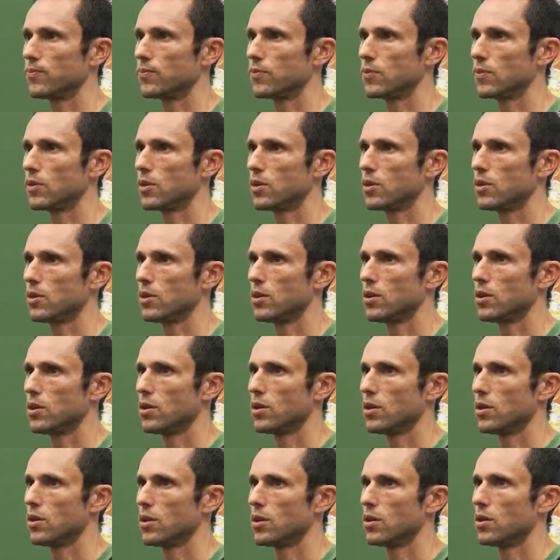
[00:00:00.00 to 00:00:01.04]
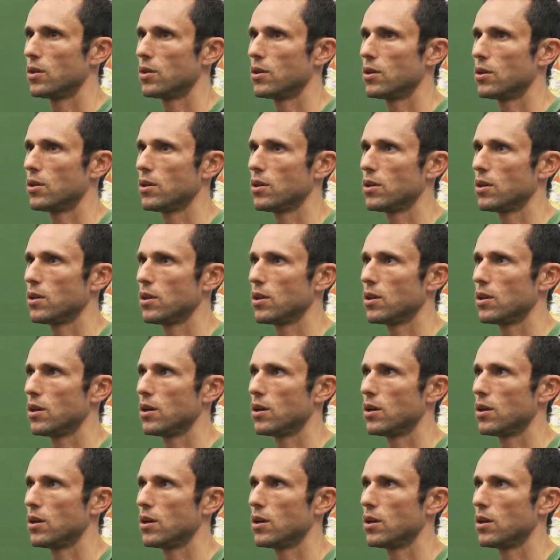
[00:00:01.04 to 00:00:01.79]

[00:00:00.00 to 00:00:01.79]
(no one is talking)